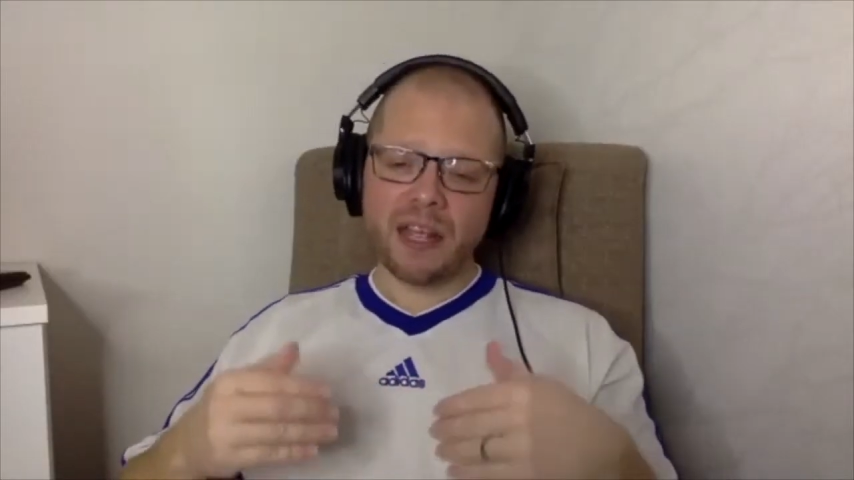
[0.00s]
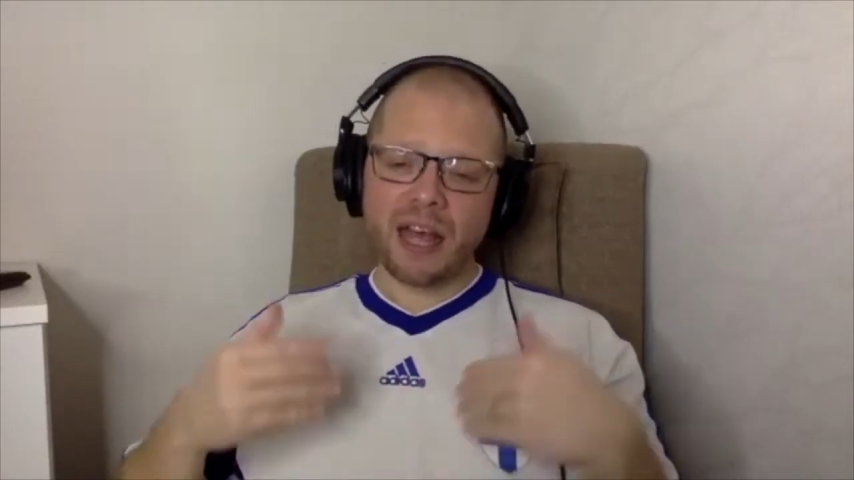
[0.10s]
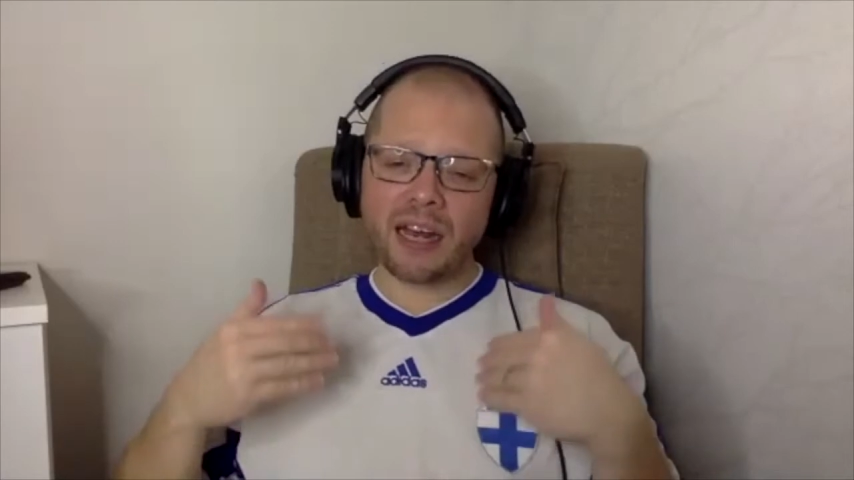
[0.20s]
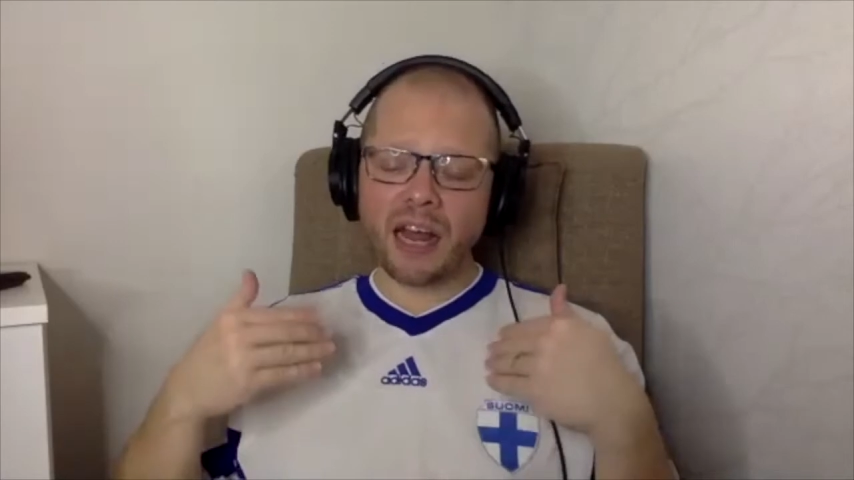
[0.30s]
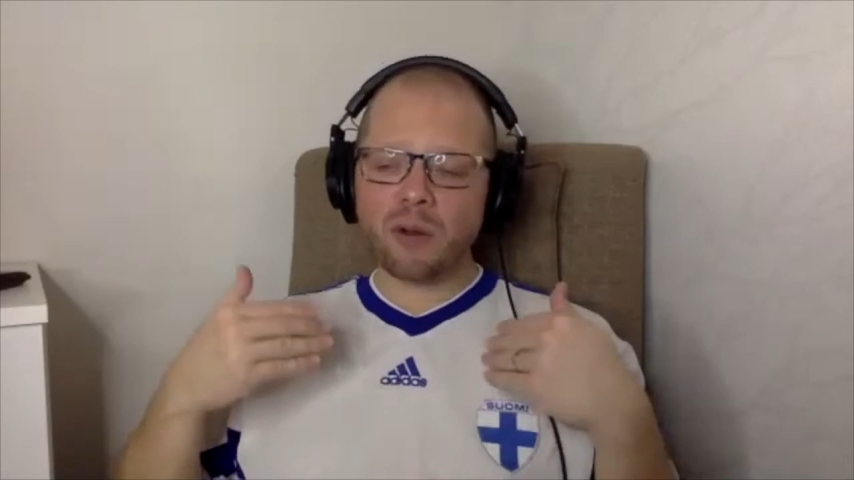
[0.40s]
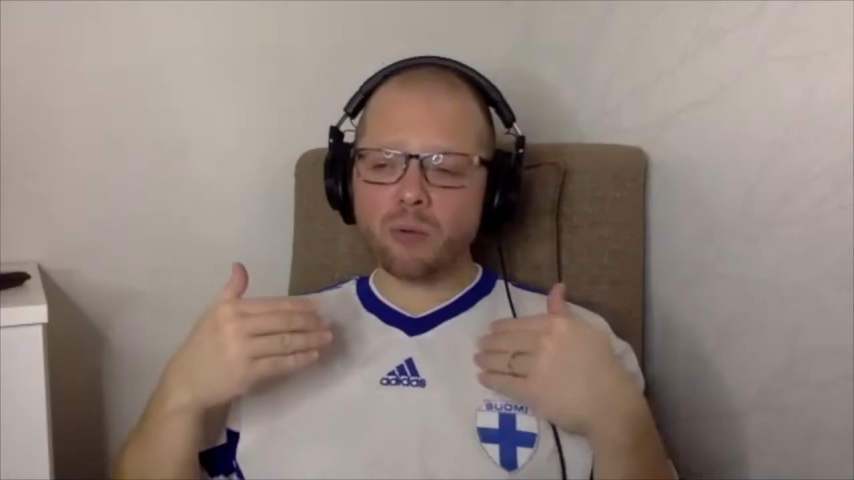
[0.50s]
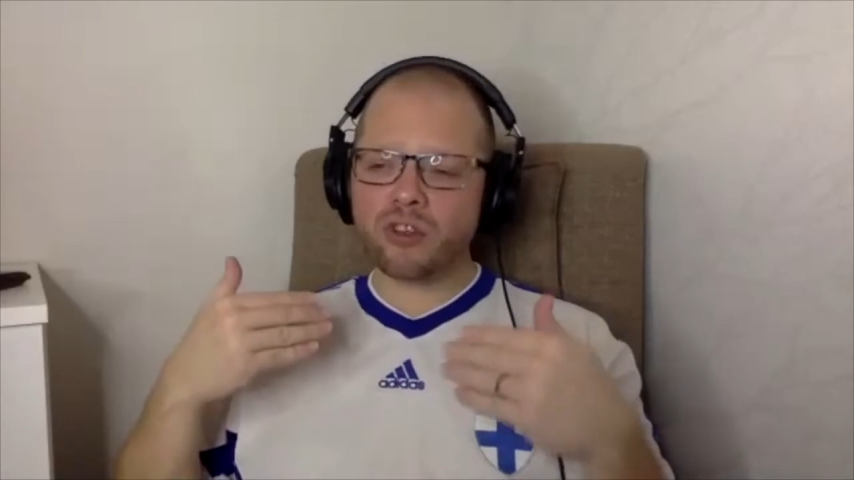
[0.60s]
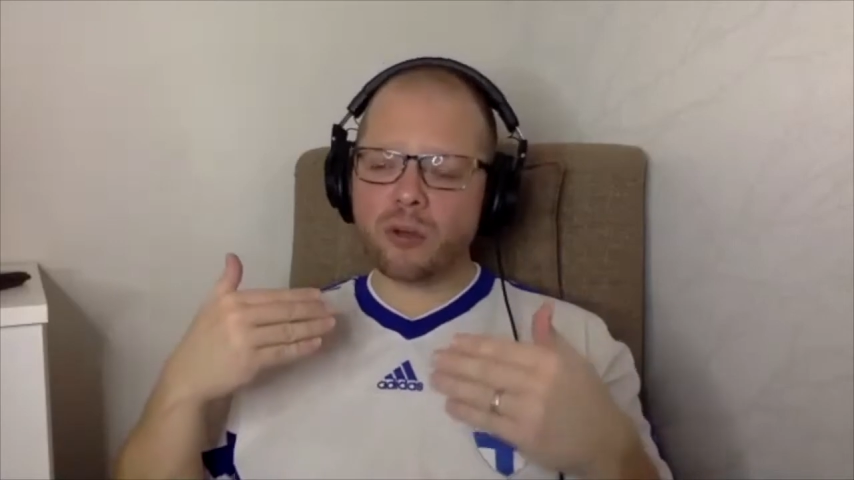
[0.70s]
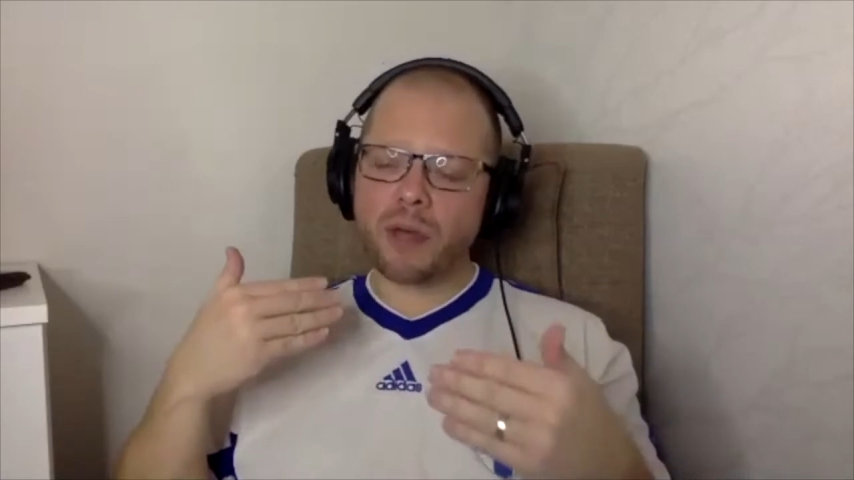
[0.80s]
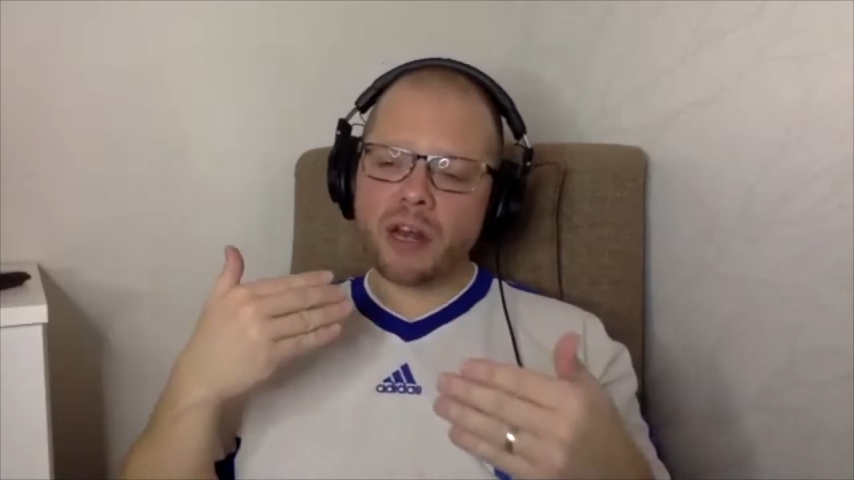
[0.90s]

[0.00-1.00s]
and also